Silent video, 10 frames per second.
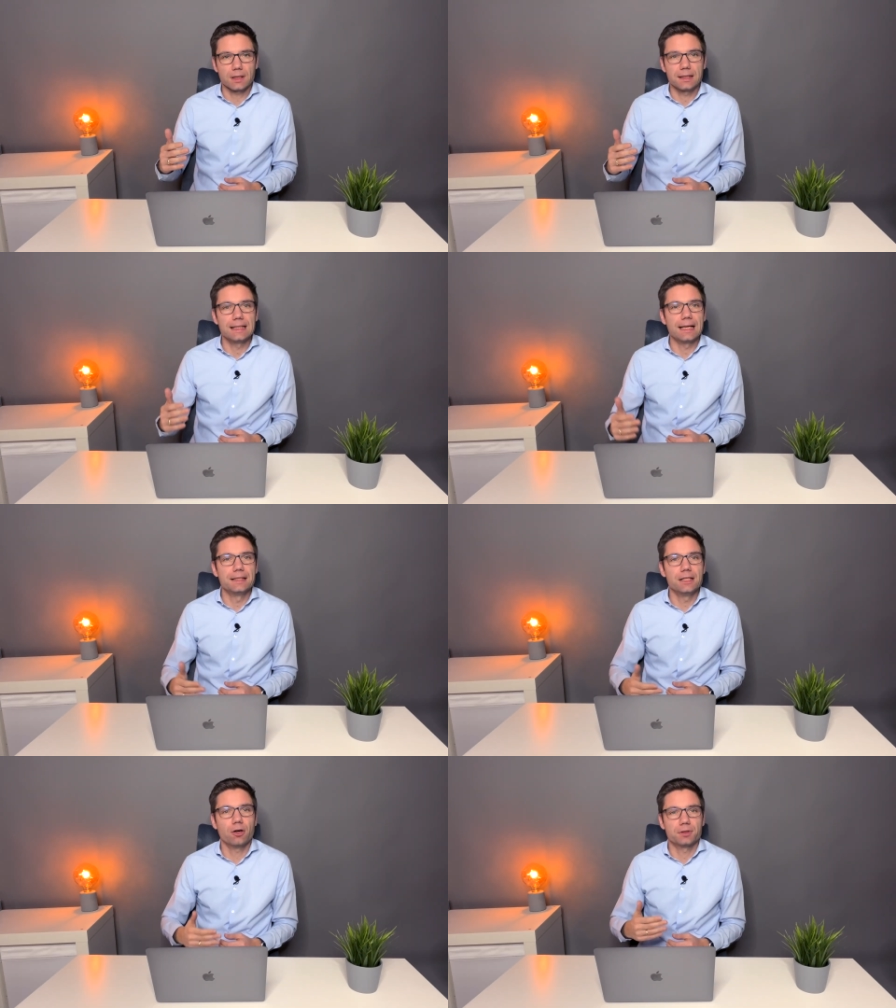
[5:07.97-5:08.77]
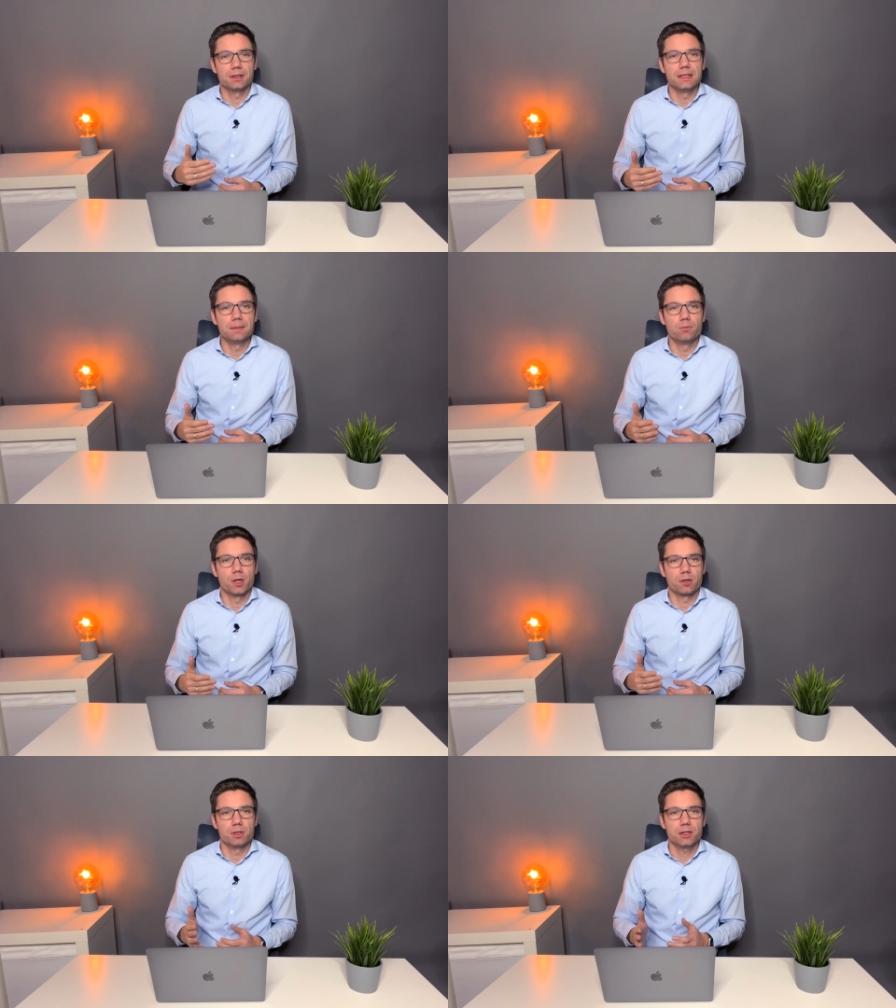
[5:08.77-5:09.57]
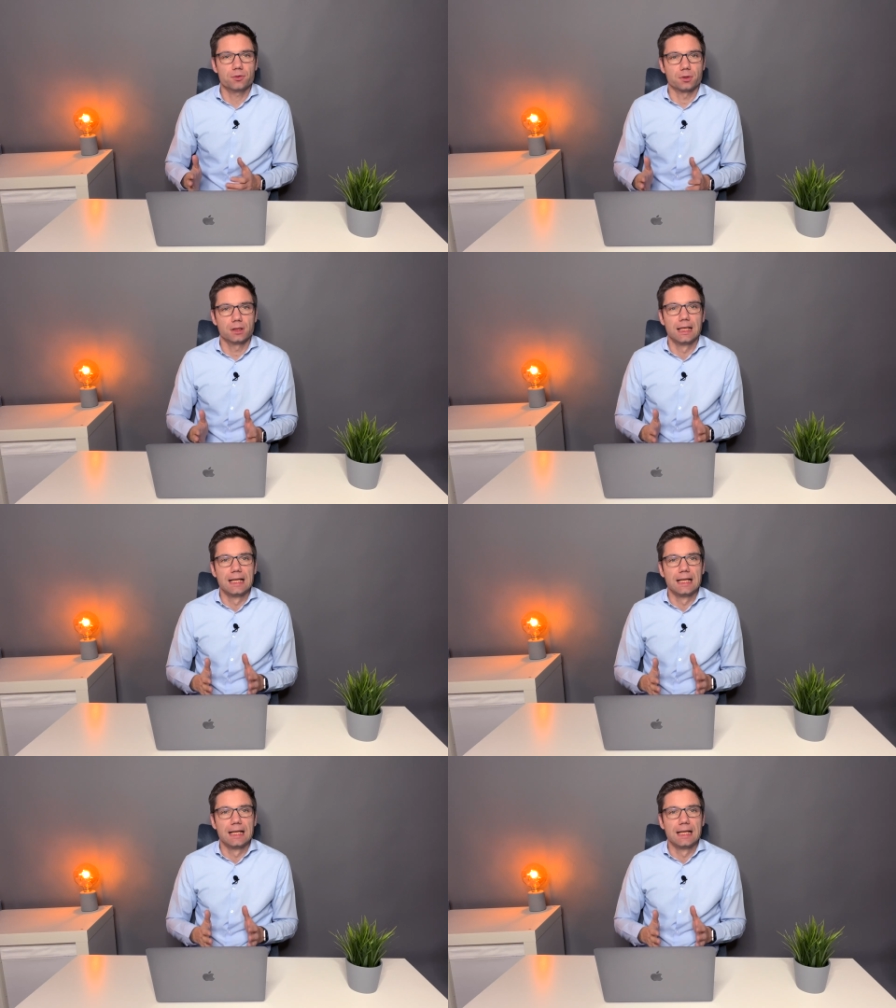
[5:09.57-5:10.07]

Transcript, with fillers: The idea of the deep work ritual